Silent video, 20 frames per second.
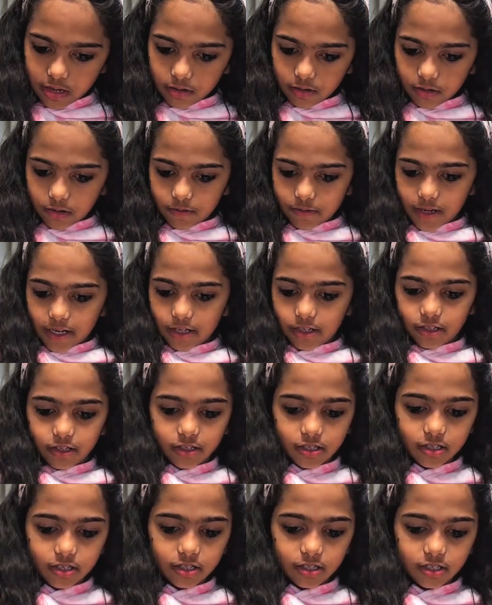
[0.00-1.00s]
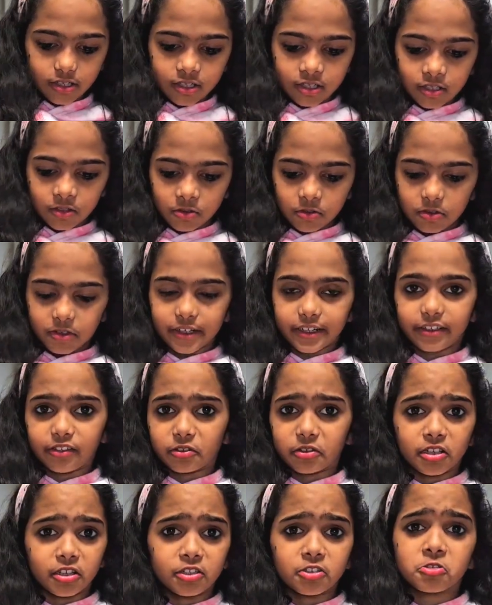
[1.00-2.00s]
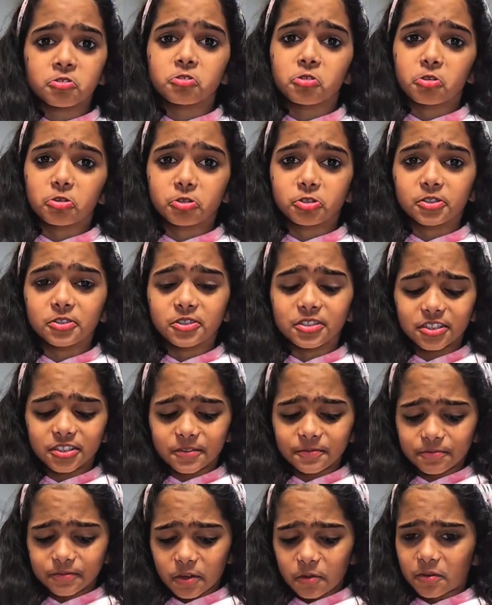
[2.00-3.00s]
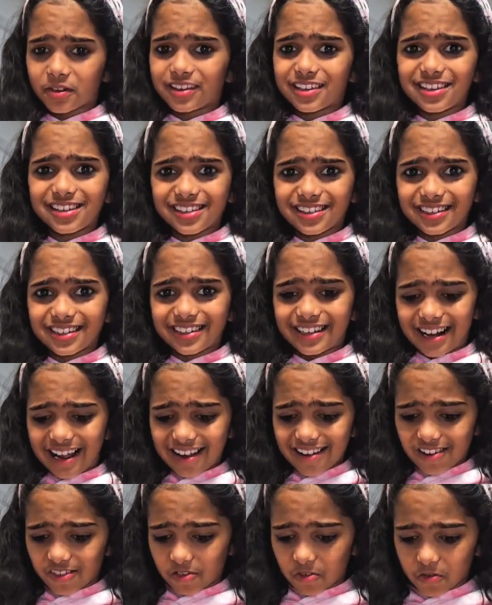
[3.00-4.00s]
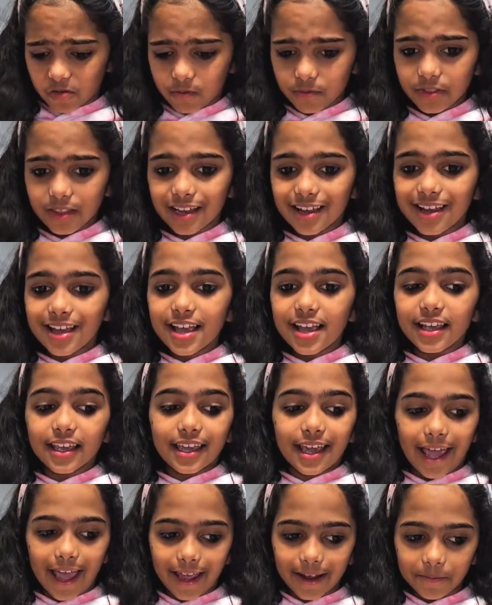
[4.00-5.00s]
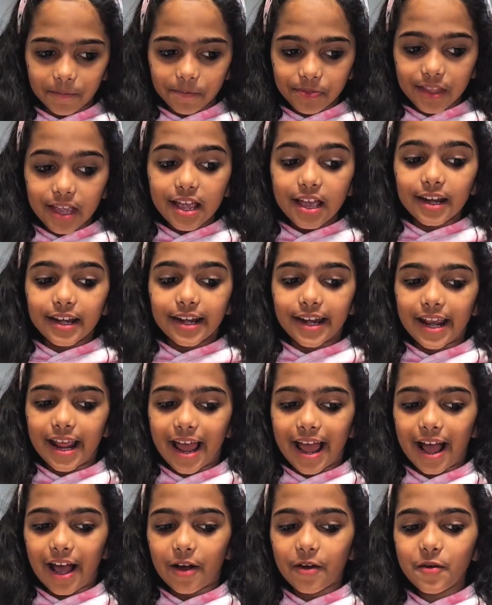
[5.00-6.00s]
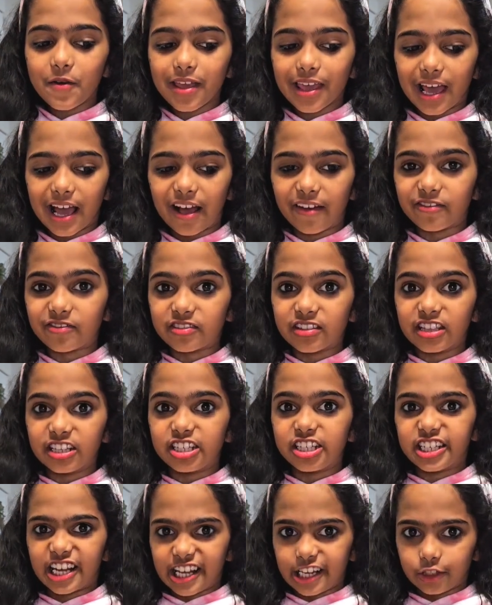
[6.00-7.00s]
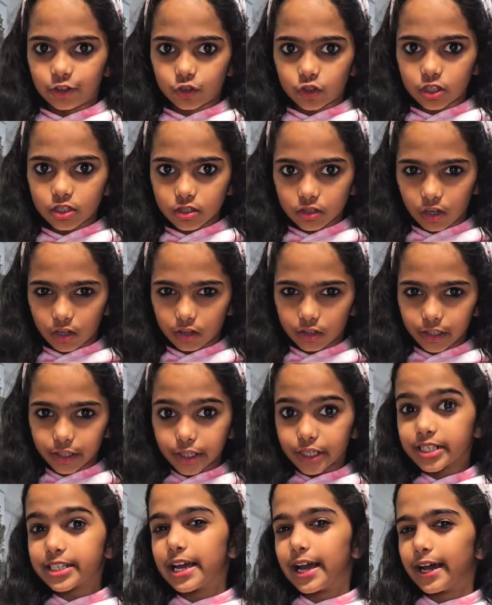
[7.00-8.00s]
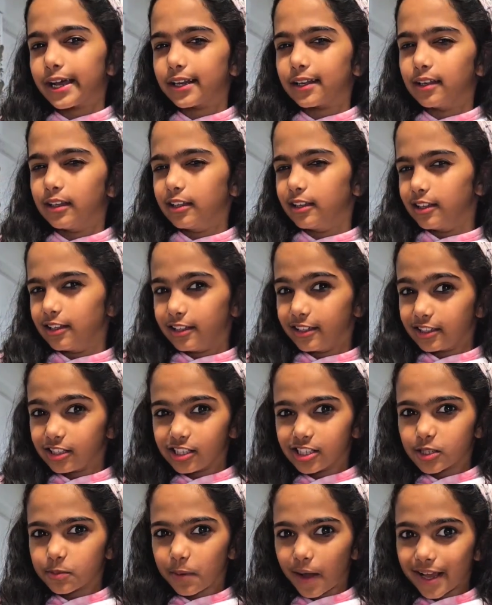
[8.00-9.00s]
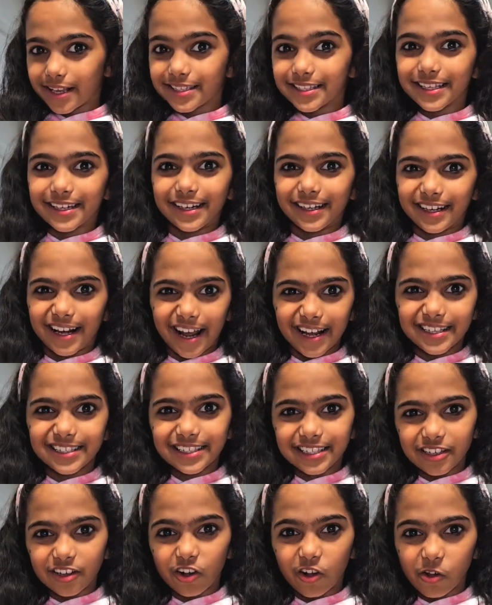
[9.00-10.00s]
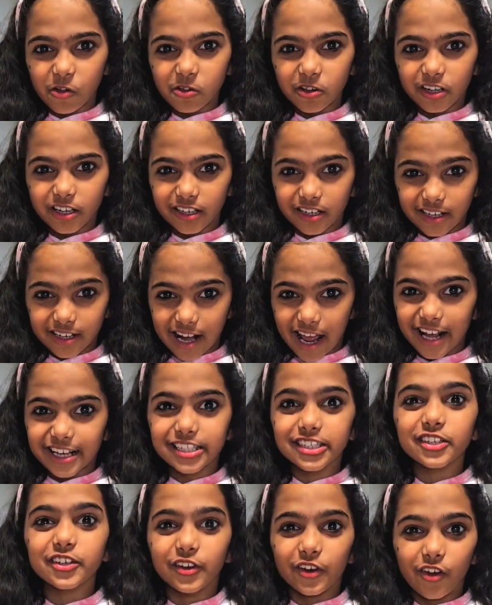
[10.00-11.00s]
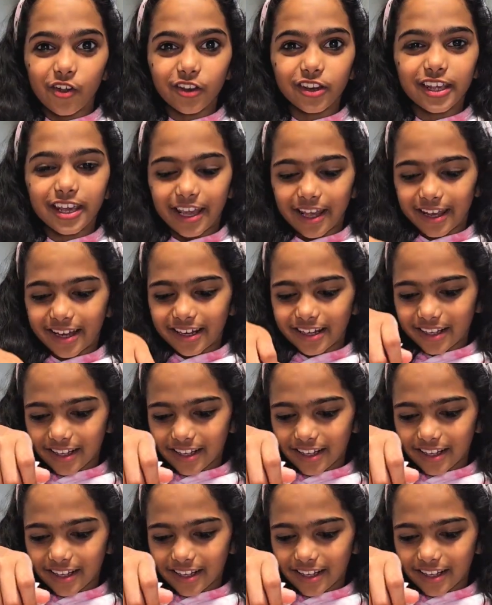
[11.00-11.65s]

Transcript: Oh my god, it's already looking so good. I wanna eat it now. Okay, now we have the dangerous onion to add a little spice and a nice good old kick.